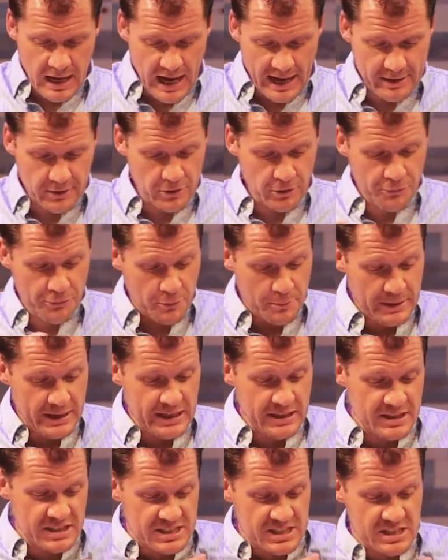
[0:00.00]
I don't know. For
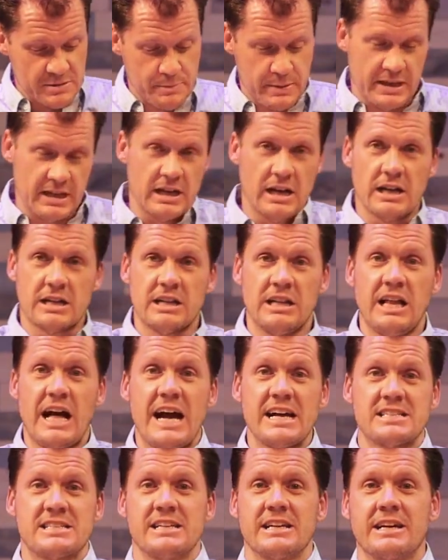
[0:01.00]
me, this has been a
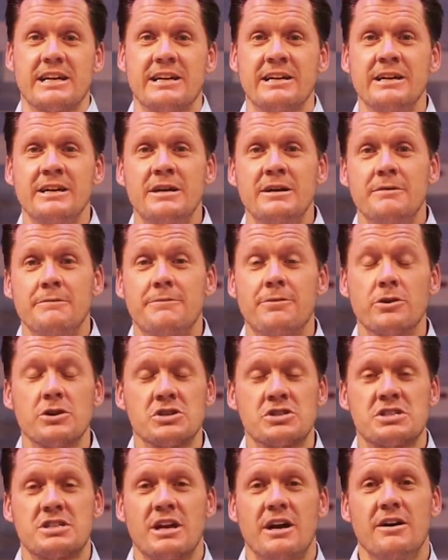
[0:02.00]
classic
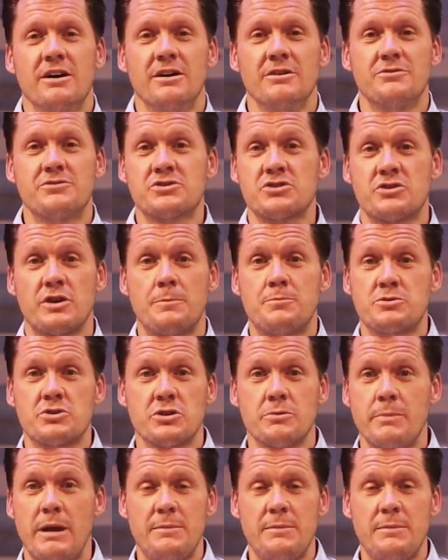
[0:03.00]
verse of scripture.